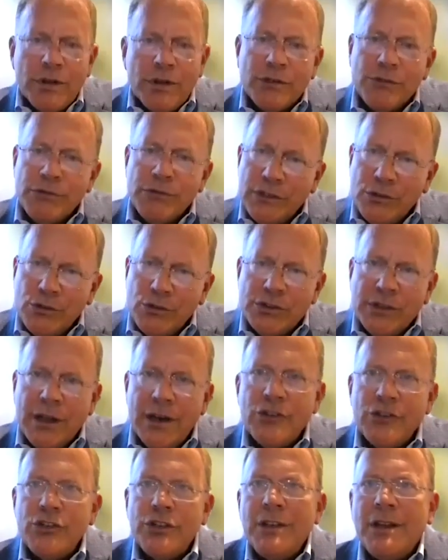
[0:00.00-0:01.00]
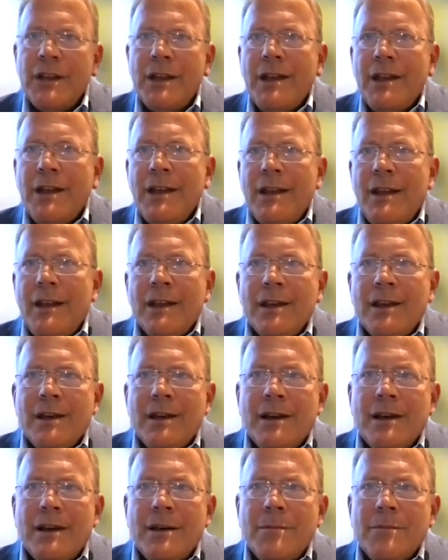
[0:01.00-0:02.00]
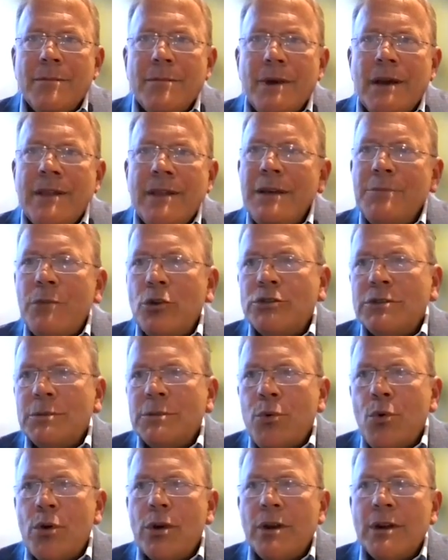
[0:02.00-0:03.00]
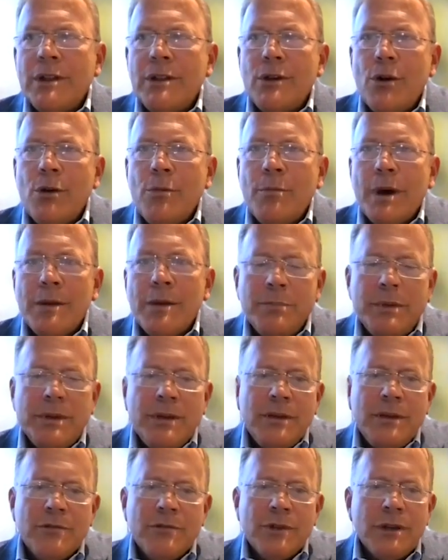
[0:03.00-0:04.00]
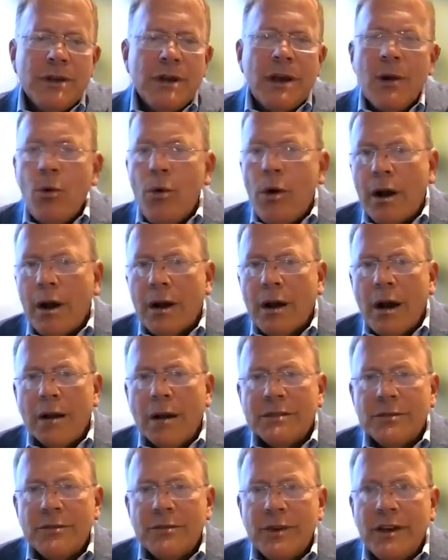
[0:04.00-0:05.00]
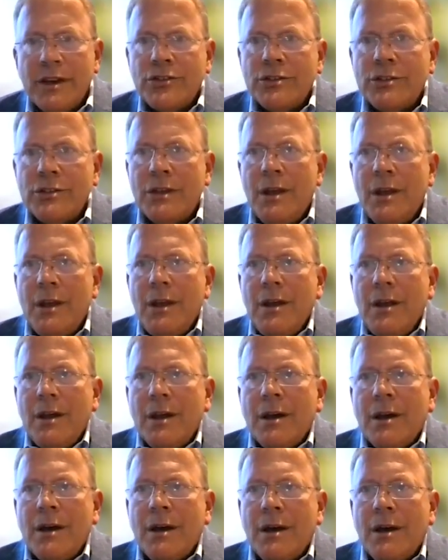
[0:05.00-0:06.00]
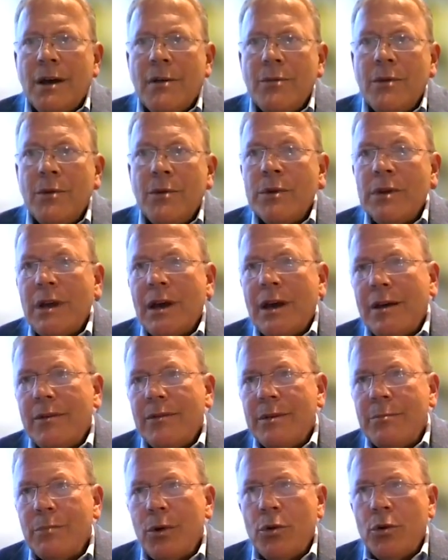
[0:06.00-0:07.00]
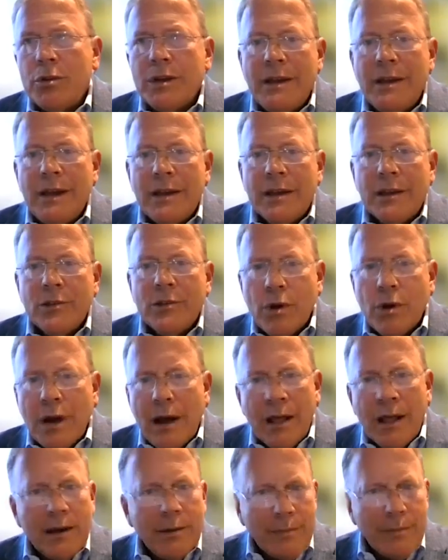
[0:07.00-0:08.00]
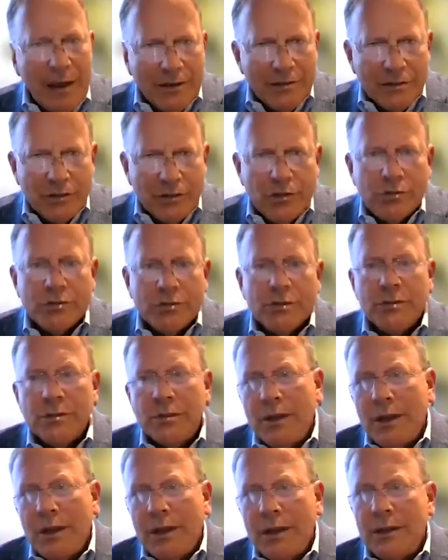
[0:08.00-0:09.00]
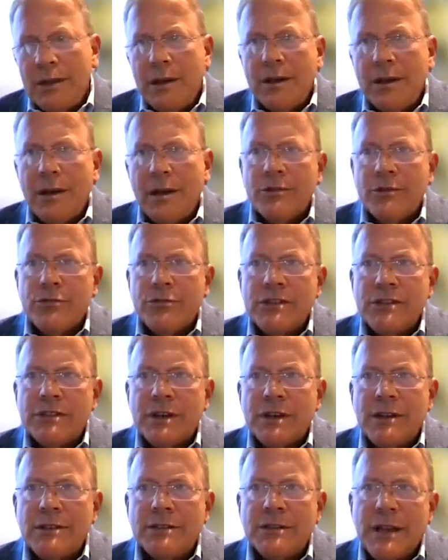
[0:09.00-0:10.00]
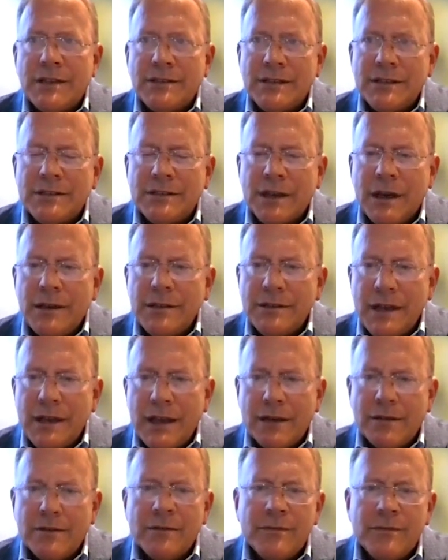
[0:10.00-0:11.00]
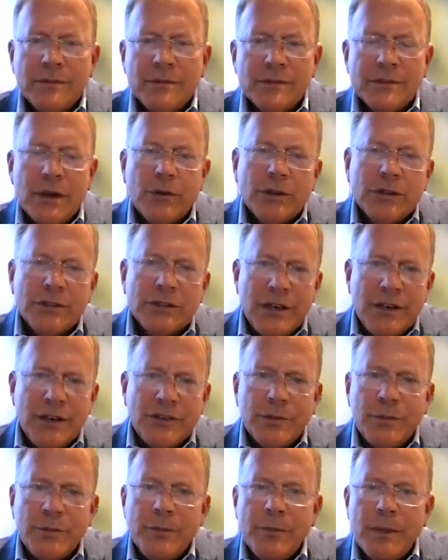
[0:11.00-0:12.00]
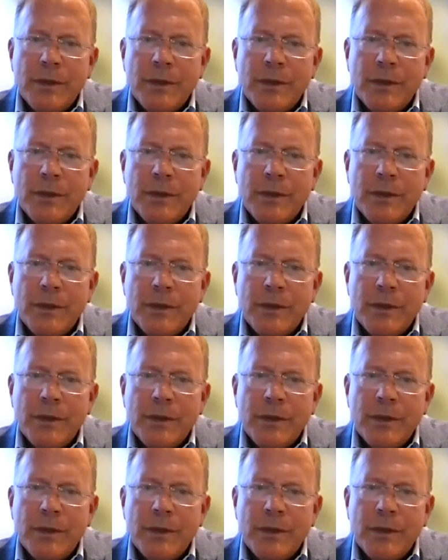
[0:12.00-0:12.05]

in to reduce energy. I think most importantly, though, might be really our water conservation that we have in both Connecticut, Rhode Island, and Massachusetts, and our 3 sites, testing sites and sterilization,